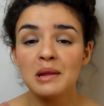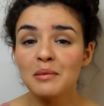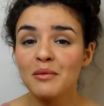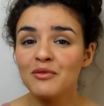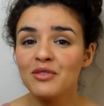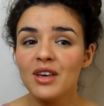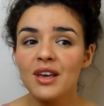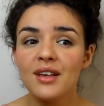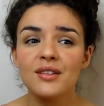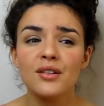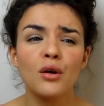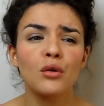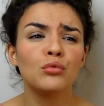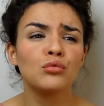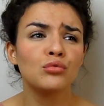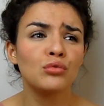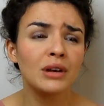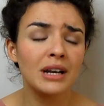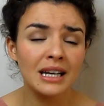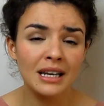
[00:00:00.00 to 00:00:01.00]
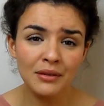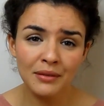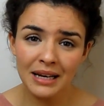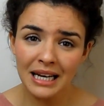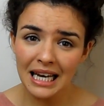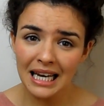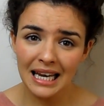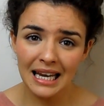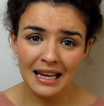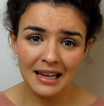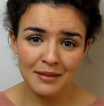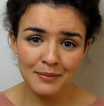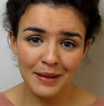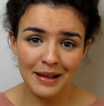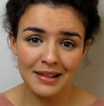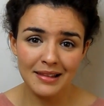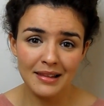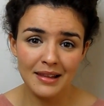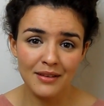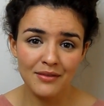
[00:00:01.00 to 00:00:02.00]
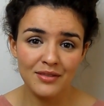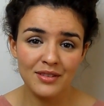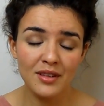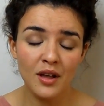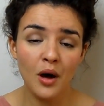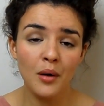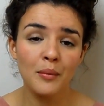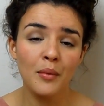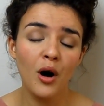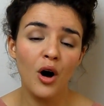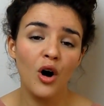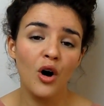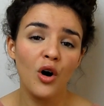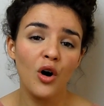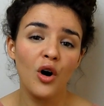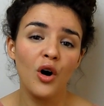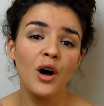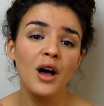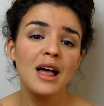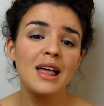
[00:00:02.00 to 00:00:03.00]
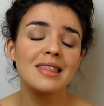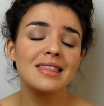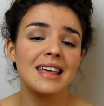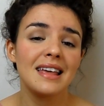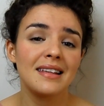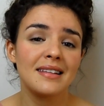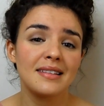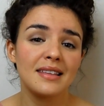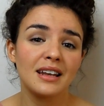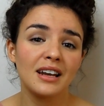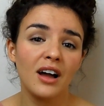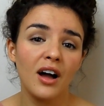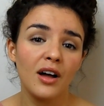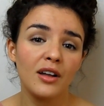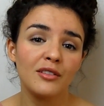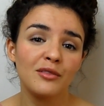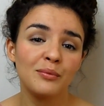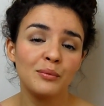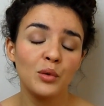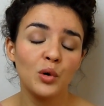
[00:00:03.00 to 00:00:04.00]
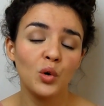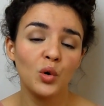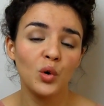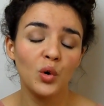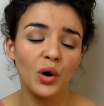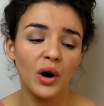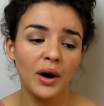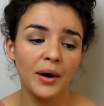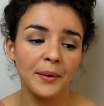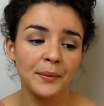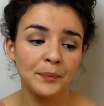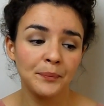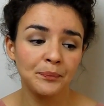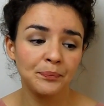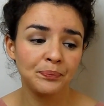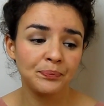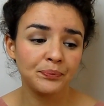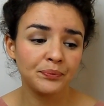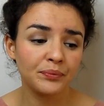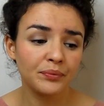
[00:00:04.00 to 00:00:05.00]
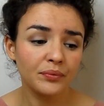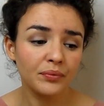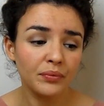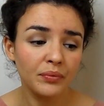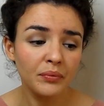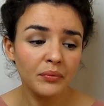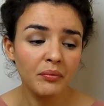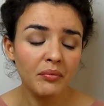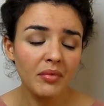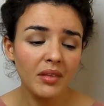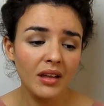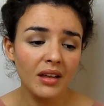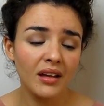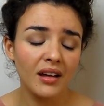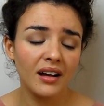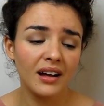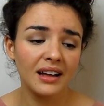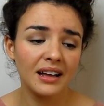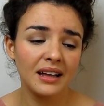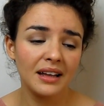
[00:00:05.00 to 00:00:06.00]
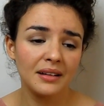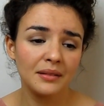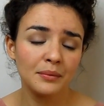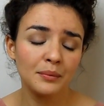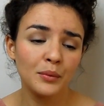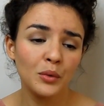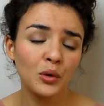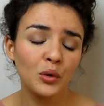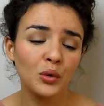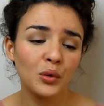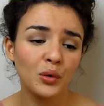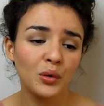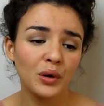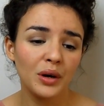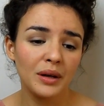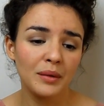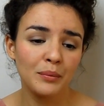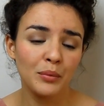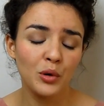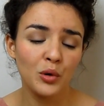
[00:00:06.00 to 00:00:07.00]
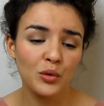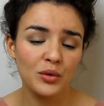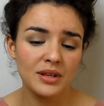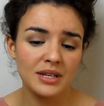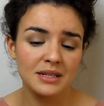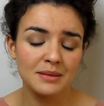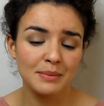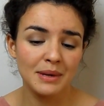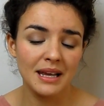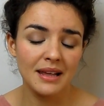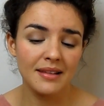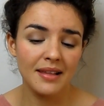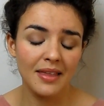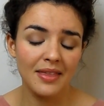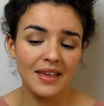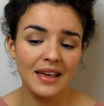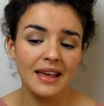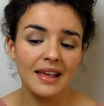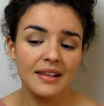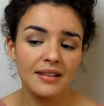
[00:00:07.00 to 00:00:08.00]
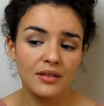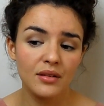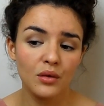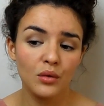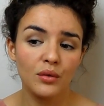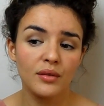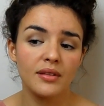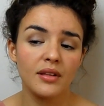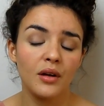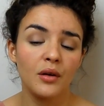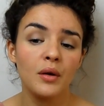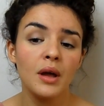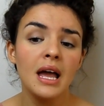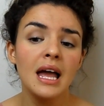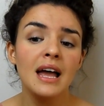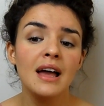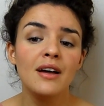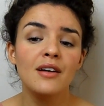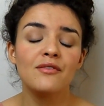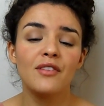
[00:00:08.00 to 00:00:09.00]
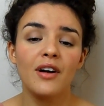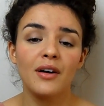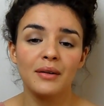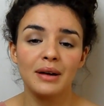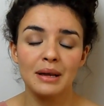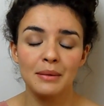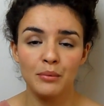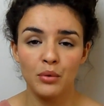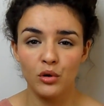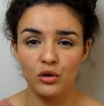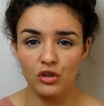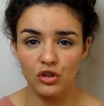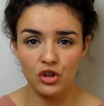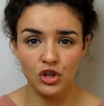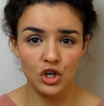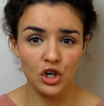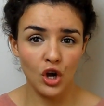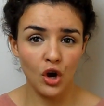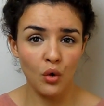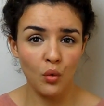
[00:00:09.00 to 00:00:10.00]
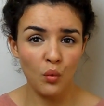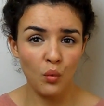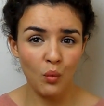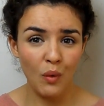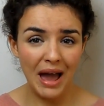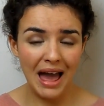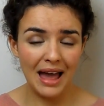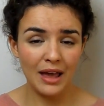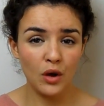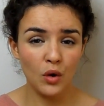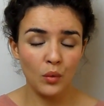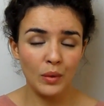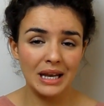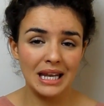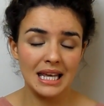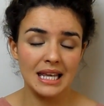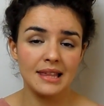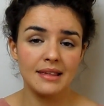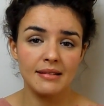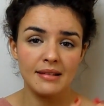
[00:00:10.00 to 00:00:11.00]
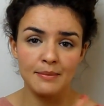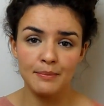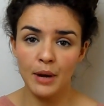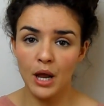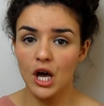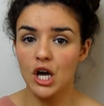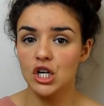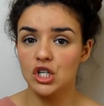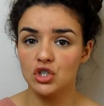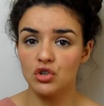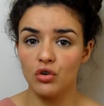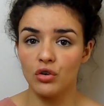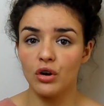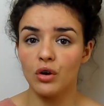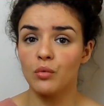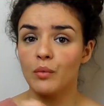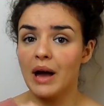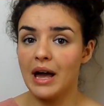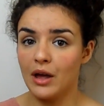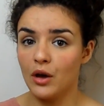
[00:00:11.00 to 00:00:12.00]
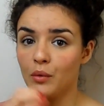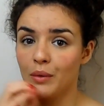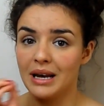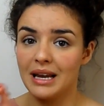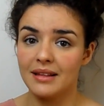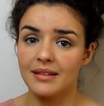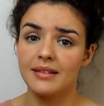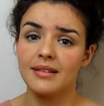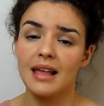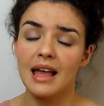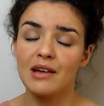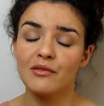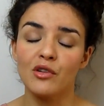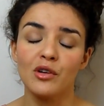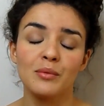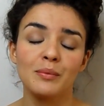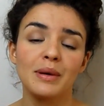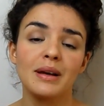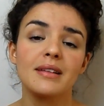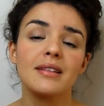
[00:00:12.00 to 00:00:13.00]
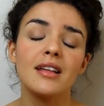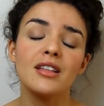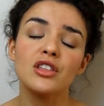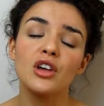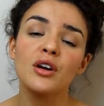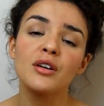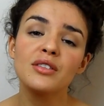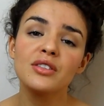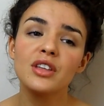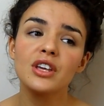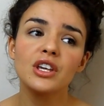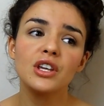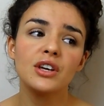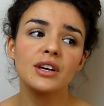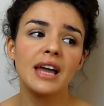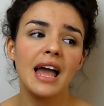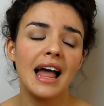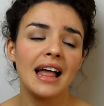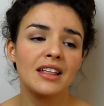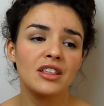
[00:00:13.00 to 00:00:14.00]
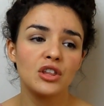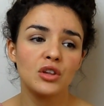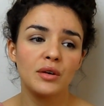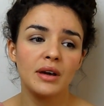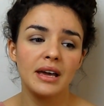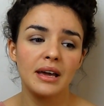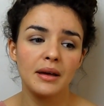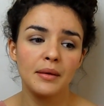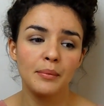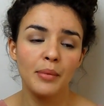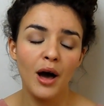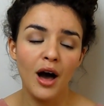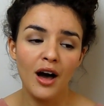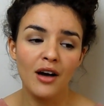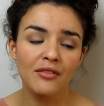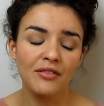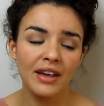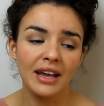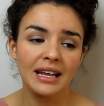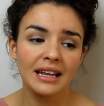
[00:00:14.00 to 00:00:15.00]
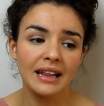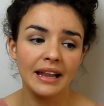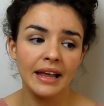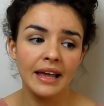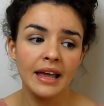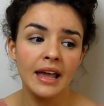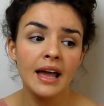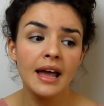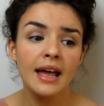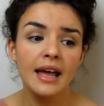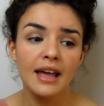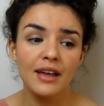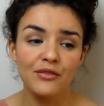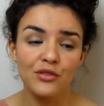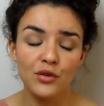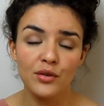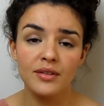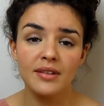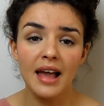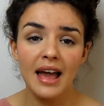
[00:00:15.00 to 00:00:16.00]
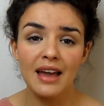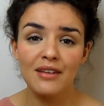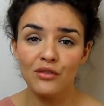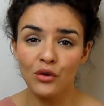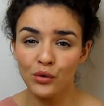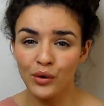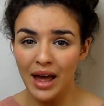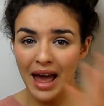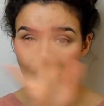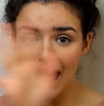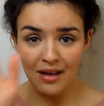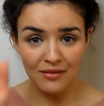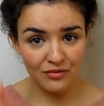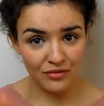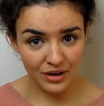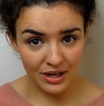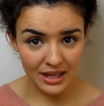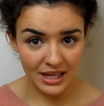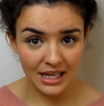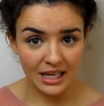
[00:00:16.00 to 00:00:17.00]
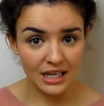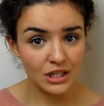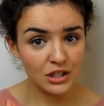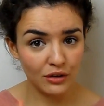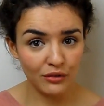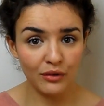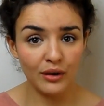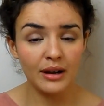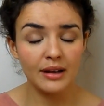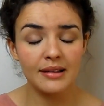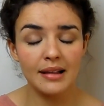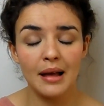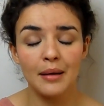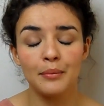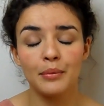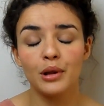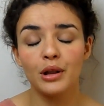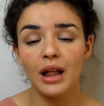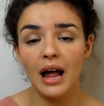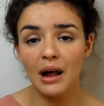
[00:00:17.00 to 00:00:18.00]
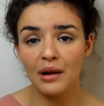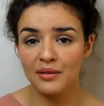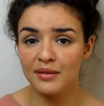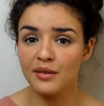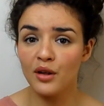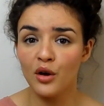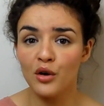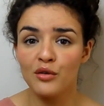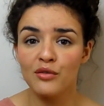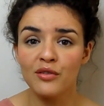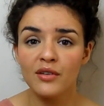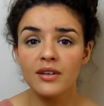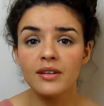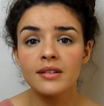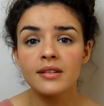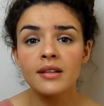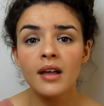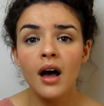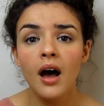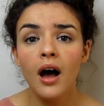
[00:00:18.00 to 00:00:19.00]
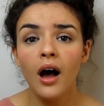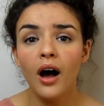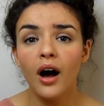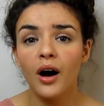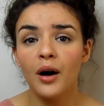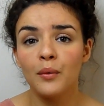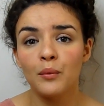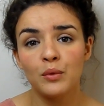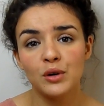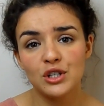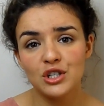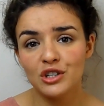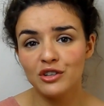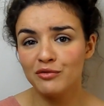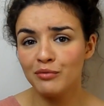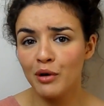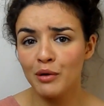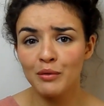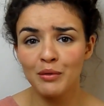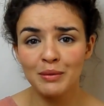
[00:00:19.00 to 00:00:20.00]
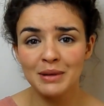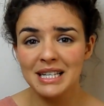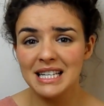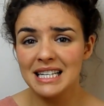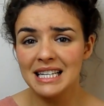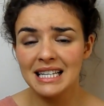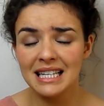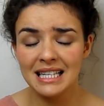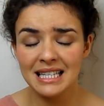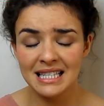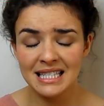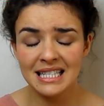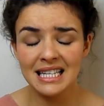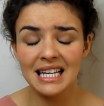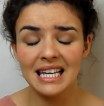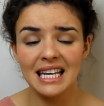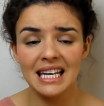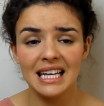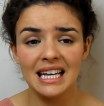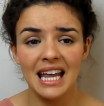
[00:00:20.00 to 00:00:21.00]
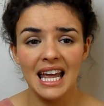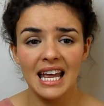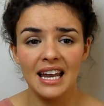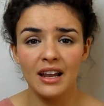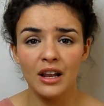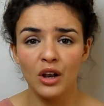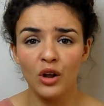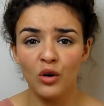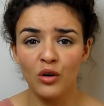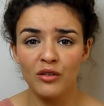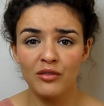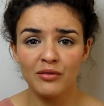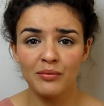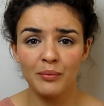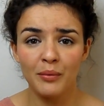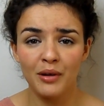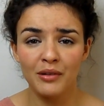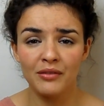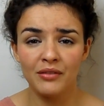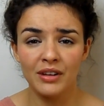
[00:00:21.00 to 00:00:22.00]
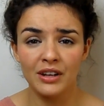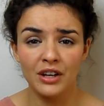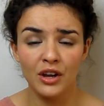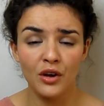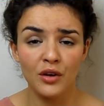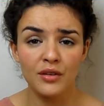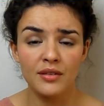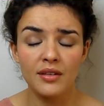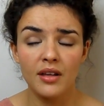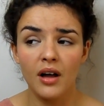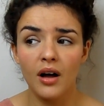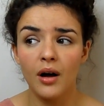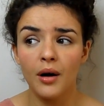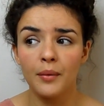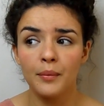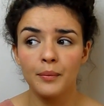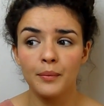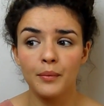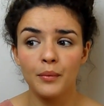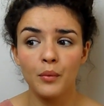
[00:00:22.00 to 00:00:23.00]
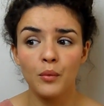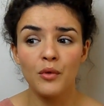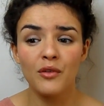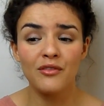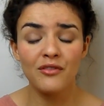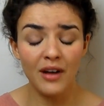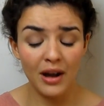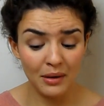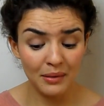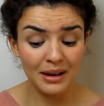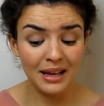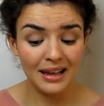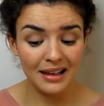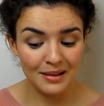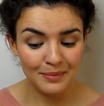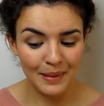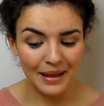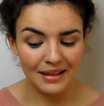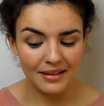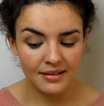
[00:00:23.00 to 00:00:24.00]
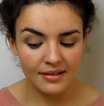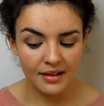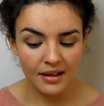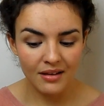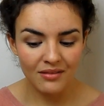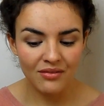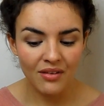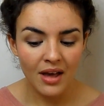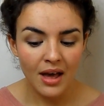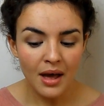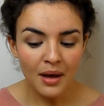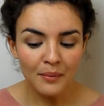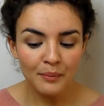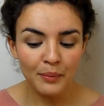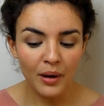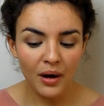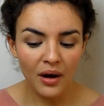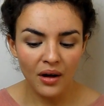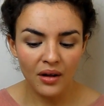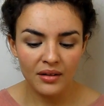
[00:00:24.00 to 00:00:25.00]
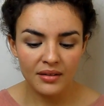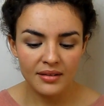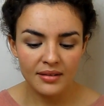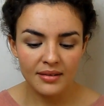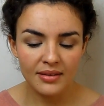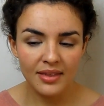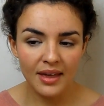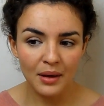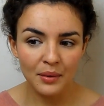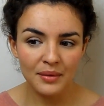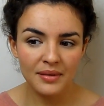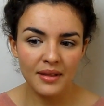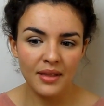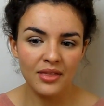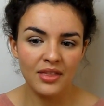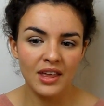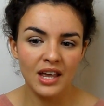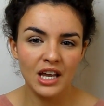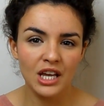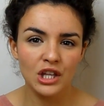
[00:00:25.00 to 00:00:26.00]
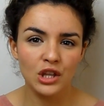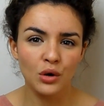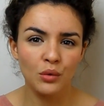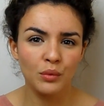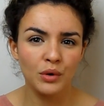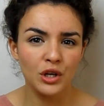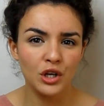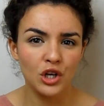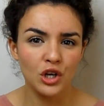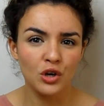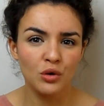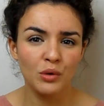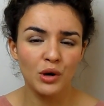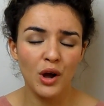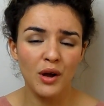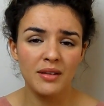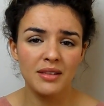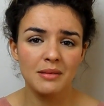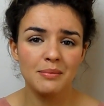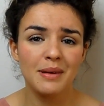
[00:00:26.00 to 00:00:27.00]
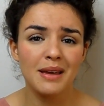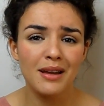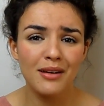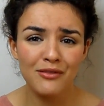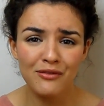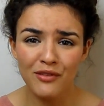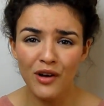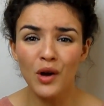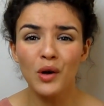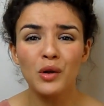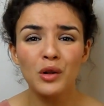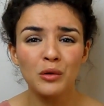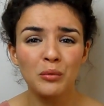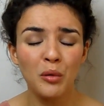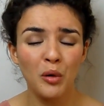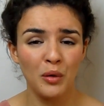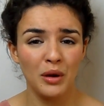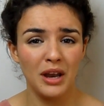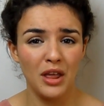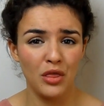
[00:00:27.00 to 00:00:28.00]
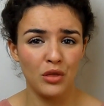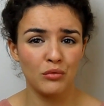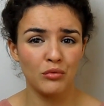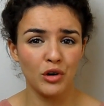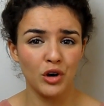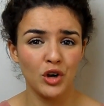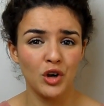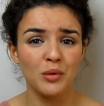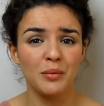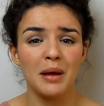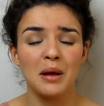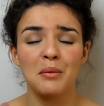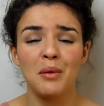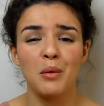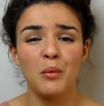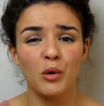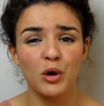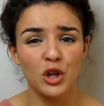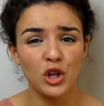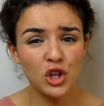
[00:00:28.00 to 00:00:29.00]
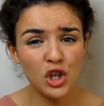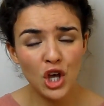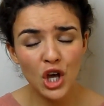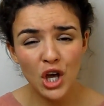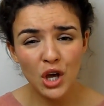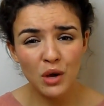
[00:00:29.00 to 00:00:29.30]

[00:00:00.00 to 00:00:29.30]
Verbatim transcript: Some of these are really, really inexpensive. Some are things that are kind of more, um, more important because I think it's also very important to know where you're willing to splurge on and where you're willing to save on because I don't think you can do it perfectly if you save on everything. So, for example, our sofas, um, which you've probably seen in a lot of my videos, um, were very expensive, but they were something that we knew were going to be a focal point in the room and we wanted